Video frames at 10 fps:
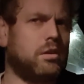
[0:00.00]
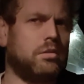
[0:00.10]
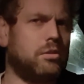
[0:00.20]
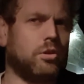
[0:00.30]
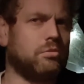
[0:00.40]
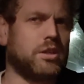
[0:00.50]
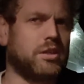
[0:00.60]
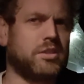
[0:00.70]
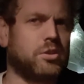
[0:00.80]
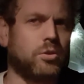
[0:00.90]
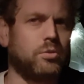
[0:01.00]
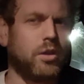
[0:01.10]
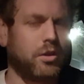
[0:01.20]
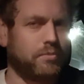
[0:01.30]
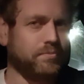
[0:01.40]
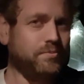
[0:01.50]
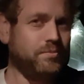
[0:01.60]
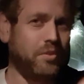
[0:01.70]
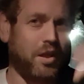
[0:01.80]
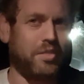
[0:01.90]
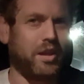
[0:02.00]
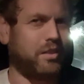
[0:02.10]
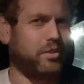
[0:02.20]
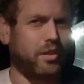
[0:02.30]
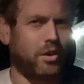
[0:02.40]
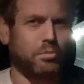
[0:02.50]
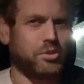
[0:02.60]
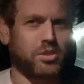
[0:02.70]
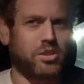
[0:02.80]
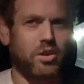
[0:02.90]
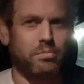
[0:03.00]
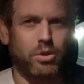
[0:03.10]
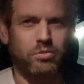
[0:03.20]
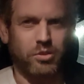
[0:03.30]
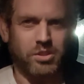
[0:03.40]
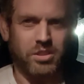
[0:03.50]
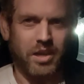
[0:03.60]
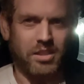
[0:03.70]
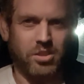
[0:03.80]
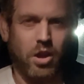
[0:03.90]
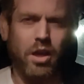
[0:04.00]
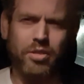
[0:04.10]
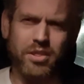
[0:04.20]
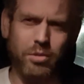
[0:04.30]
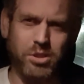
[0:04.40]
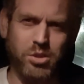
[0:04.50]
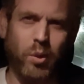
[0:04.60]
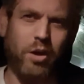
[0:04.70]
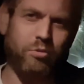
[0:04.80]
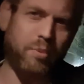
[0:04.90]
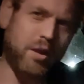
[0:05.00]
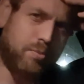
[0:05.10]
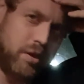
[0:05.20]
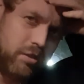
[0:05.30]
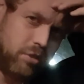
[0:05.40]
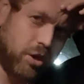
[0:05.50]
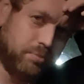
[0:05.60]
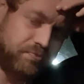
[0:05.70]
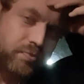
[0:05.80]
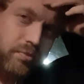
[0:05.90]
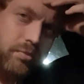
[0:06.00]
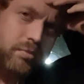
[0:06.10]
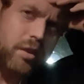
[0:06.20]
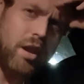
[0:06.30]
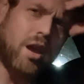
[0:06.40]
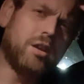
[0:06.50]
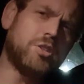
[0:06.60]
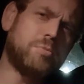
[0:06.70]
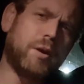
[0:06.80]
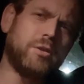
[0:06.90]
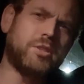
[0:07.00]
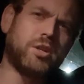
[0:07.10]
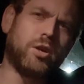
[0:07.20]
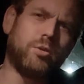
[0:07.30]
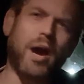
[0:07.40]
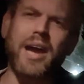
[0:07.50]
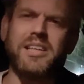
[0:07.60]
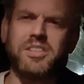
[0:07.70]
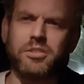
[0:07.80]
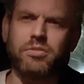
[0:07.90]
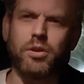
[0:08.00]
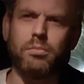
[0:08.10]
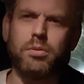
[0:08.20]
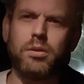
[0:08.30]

not really at all. And then I would just kind of move on to the next guy. I think there was 12 people in the room and I spoke to 8 of them.